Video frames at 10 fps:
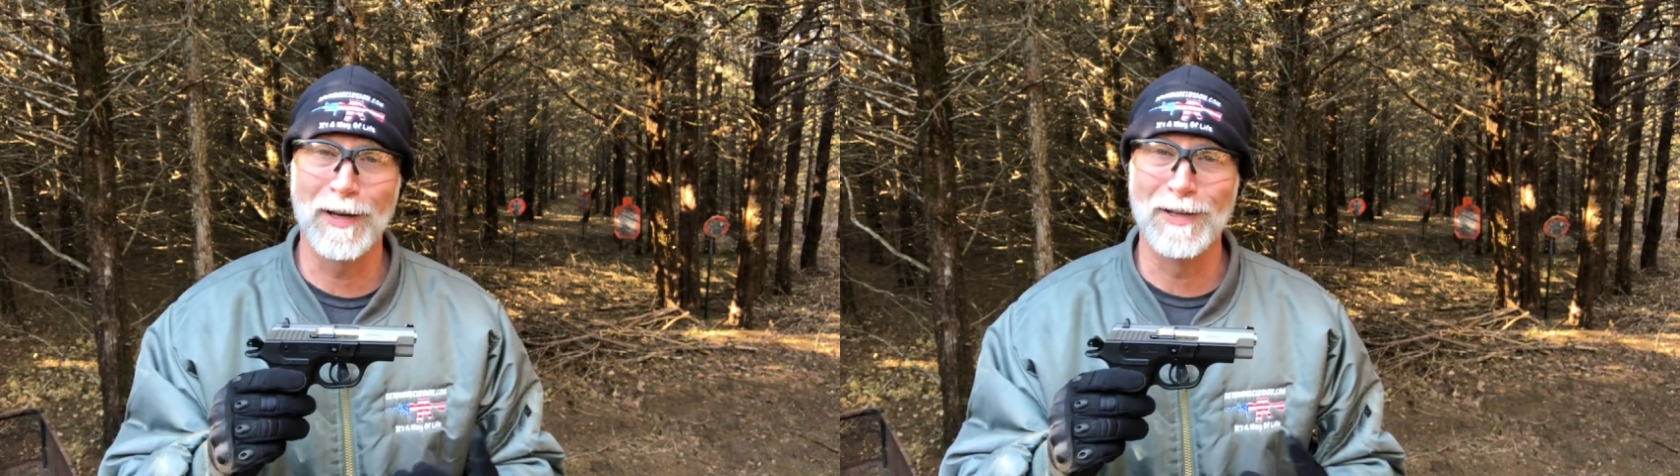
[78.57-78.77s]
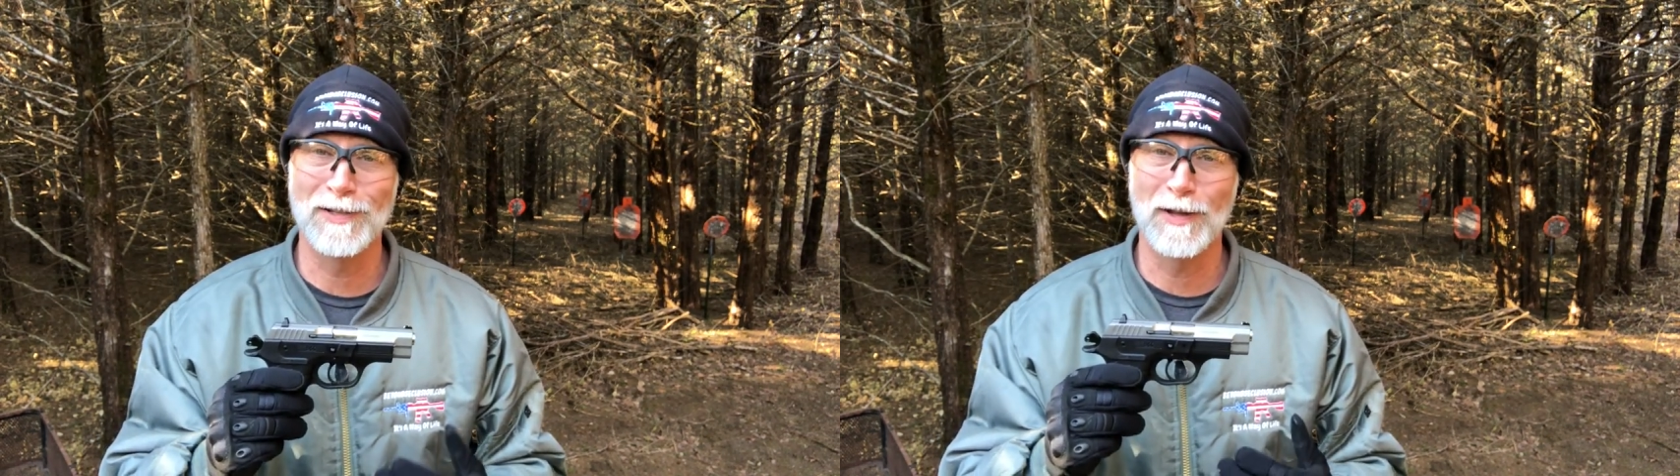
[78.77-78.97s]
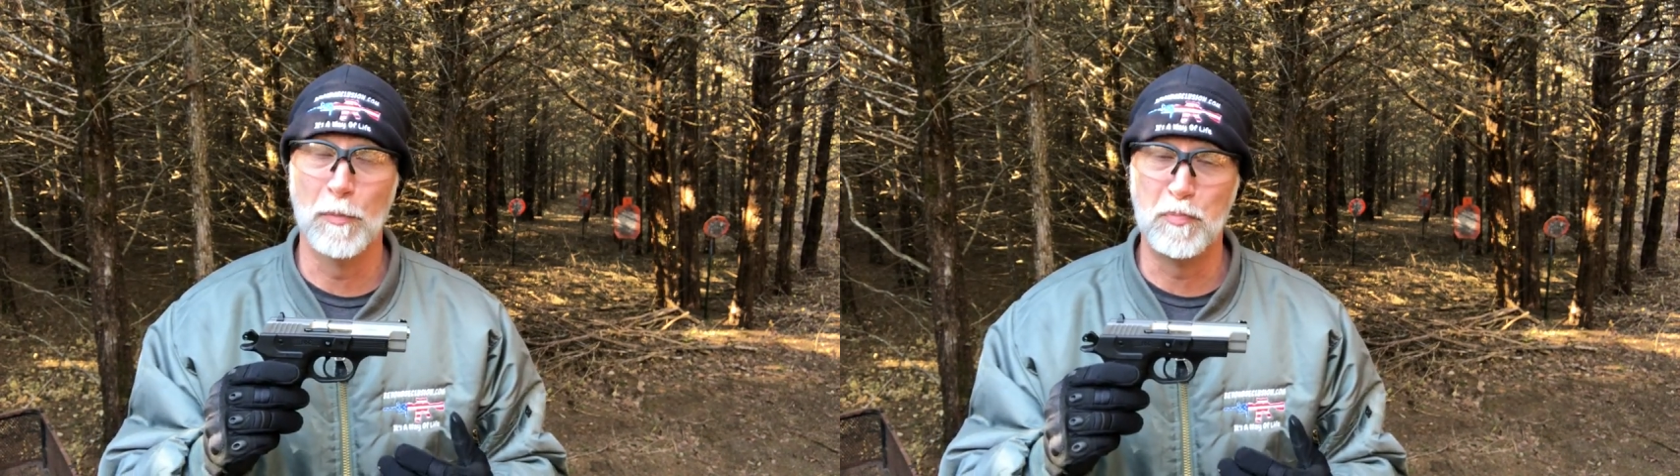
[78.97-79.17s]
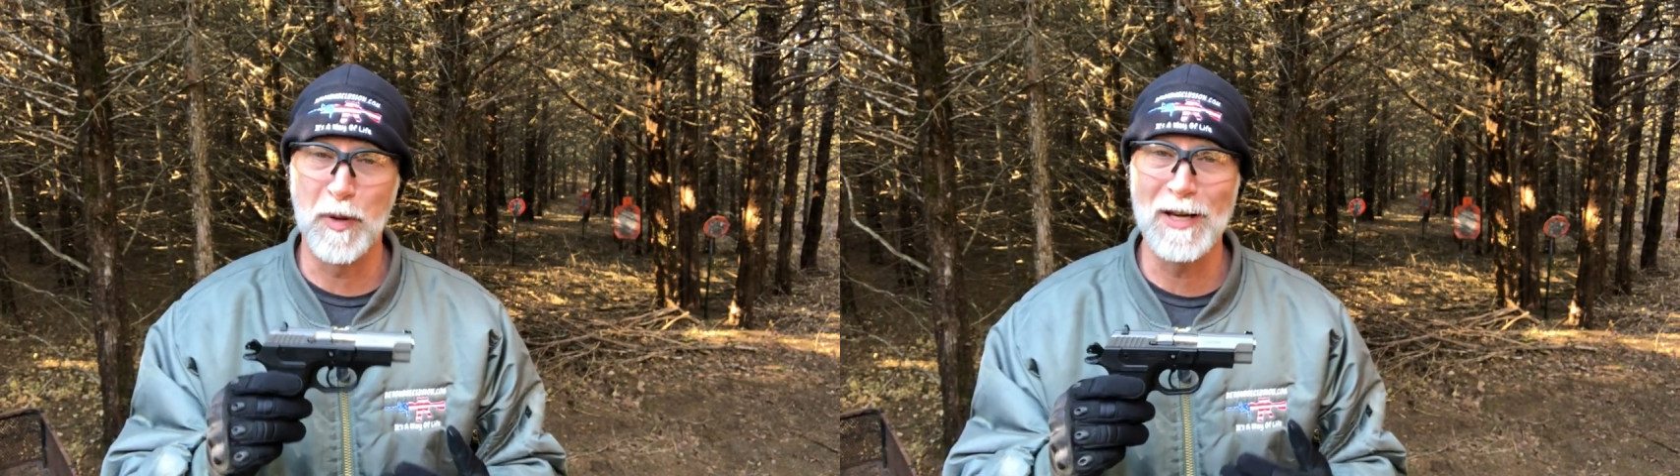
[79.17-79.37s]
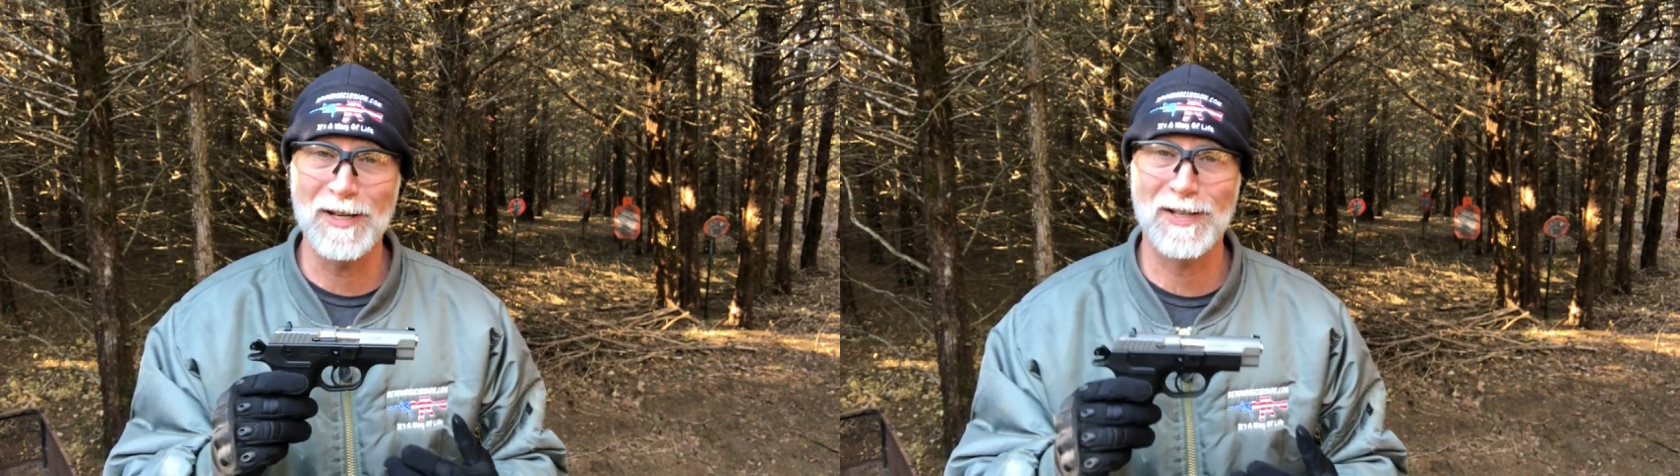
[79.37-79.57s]
is the
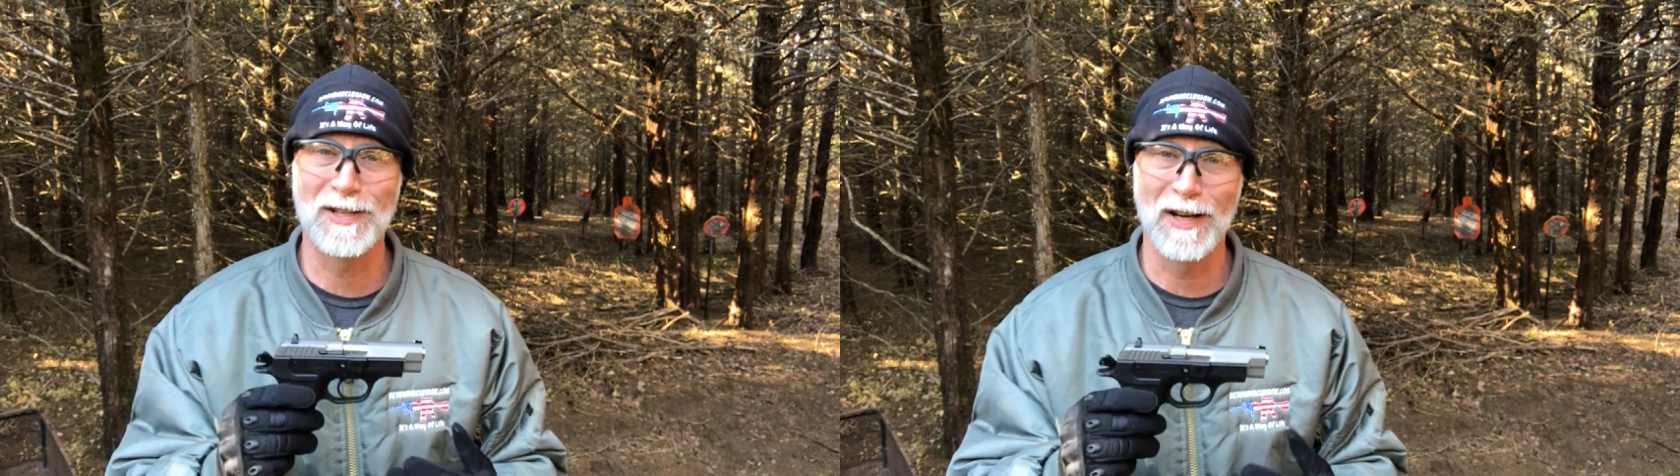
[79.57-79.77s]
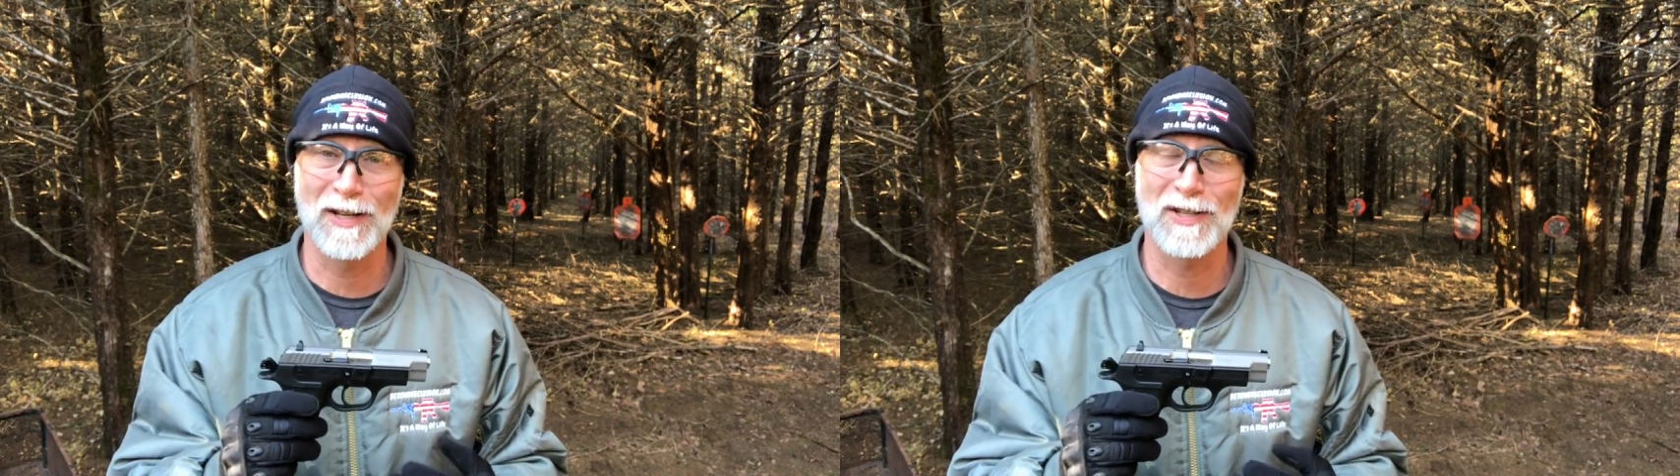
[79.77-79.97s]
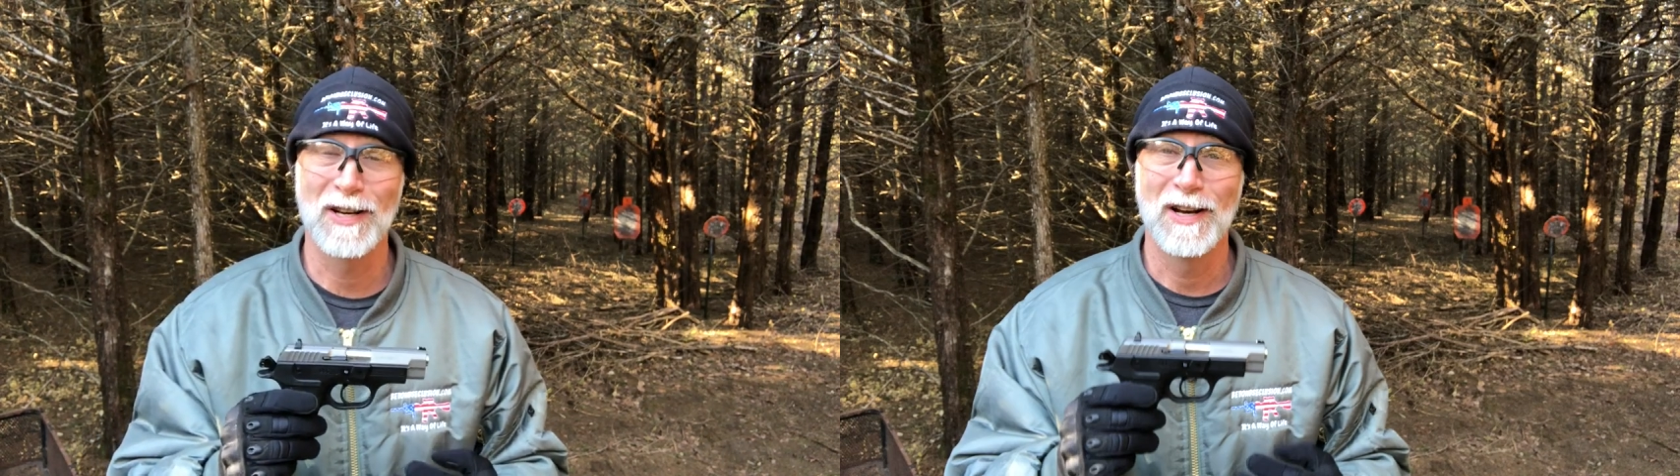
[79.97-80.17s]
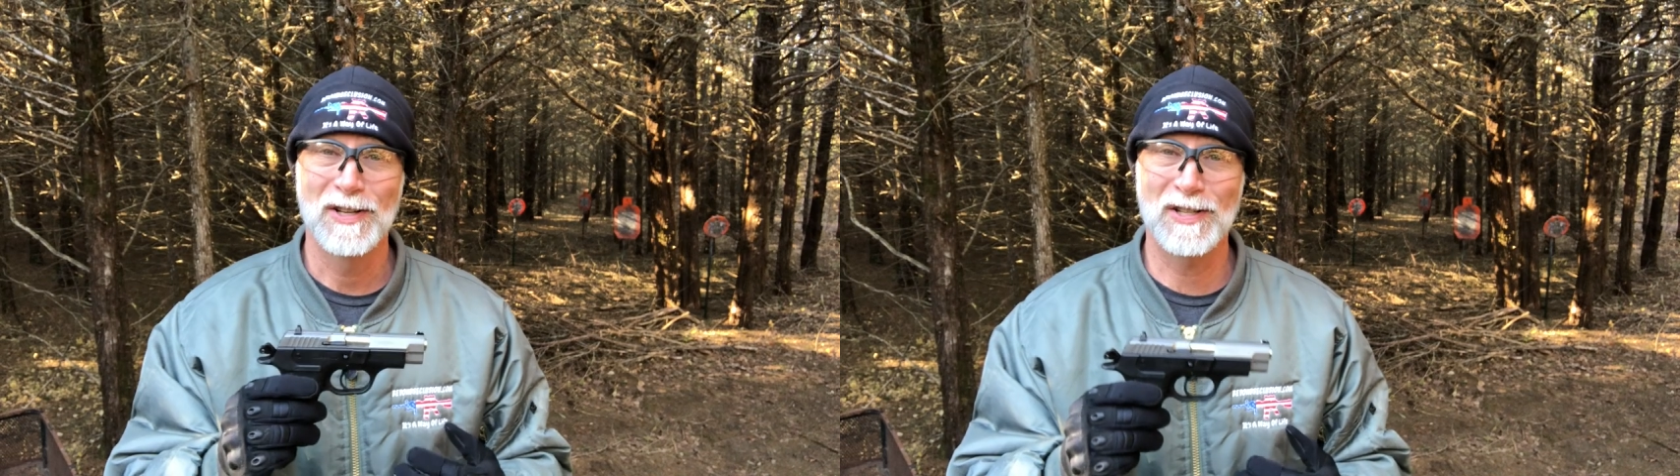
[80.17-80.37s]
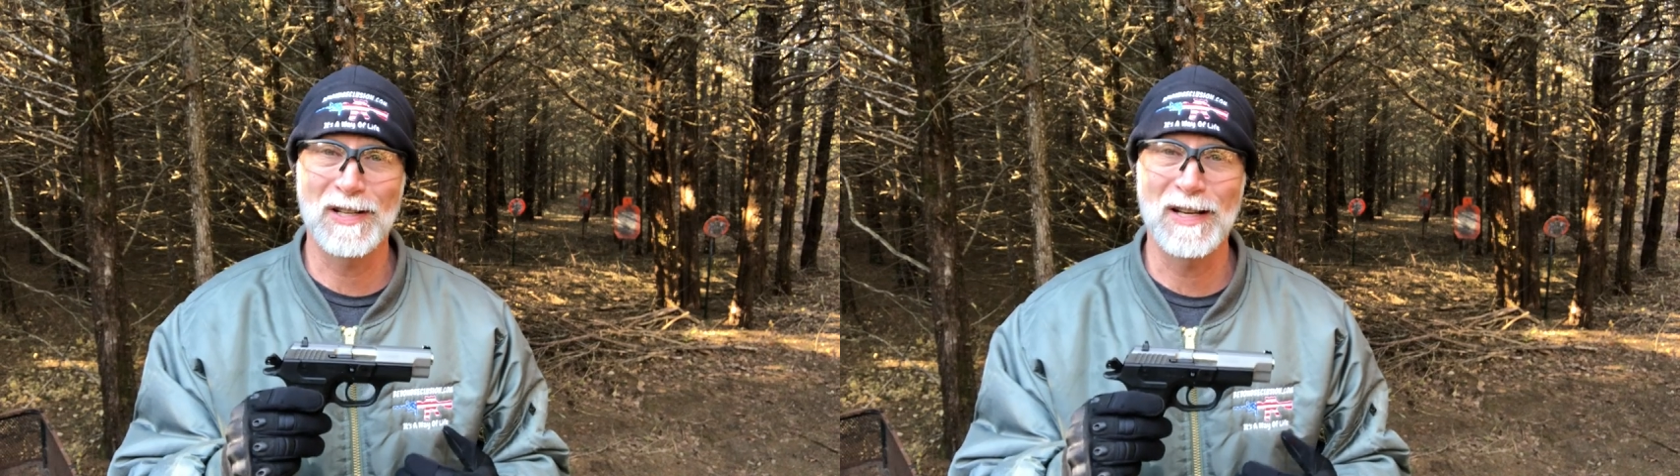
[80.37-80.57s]

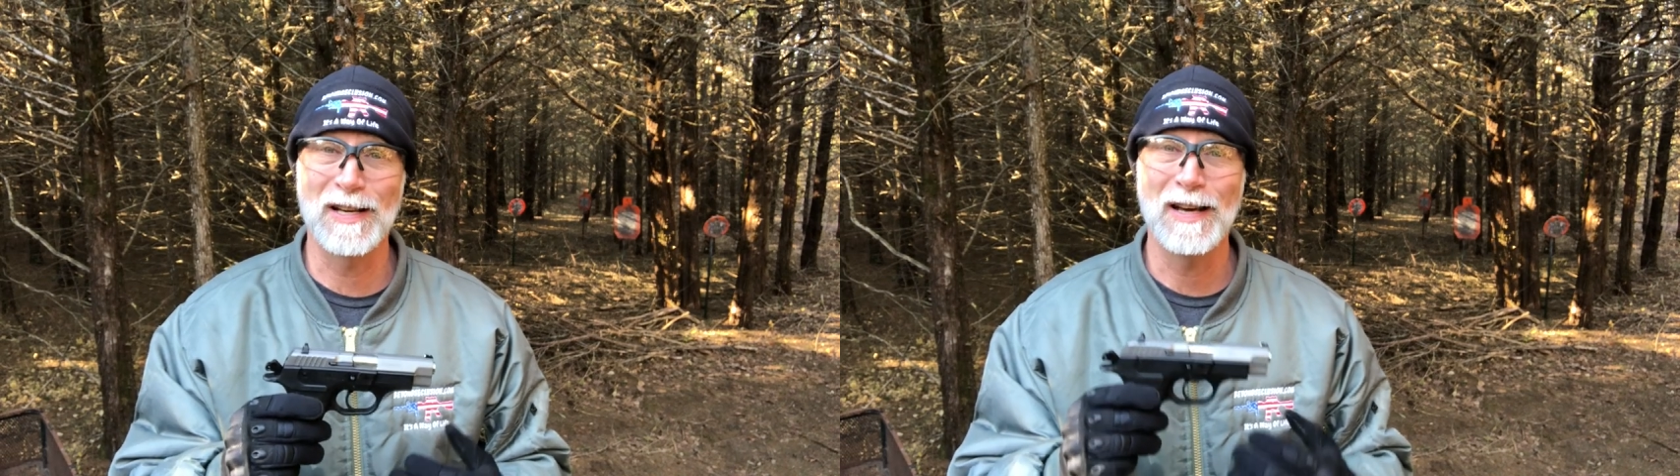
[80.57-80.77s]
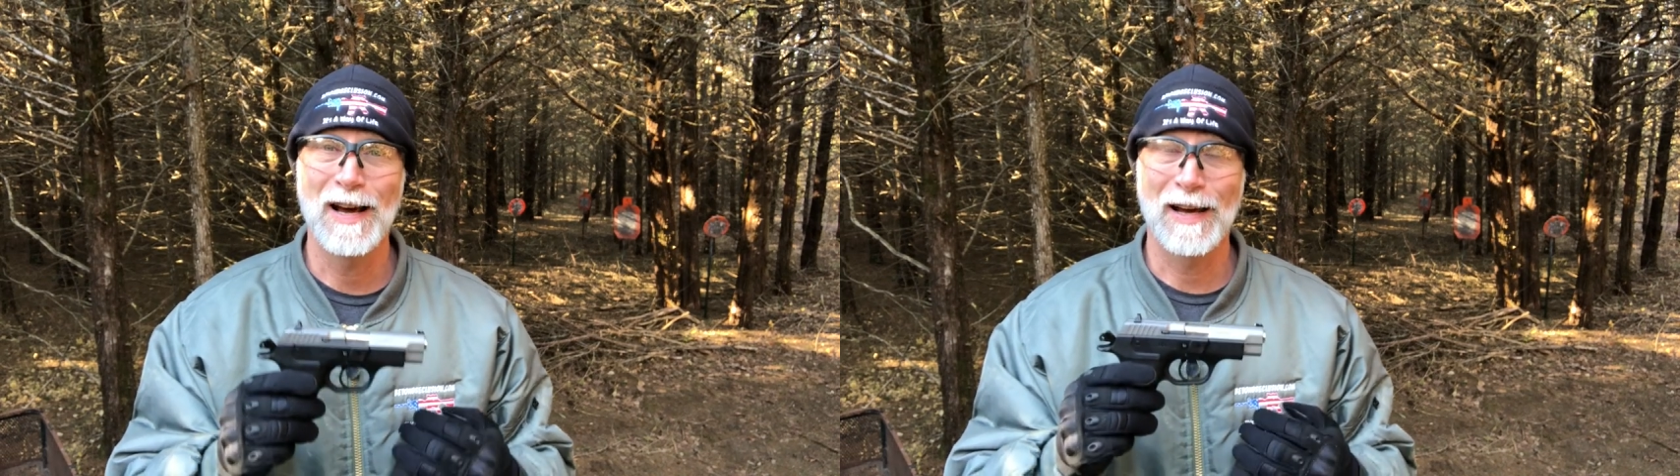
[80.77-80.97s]
B6C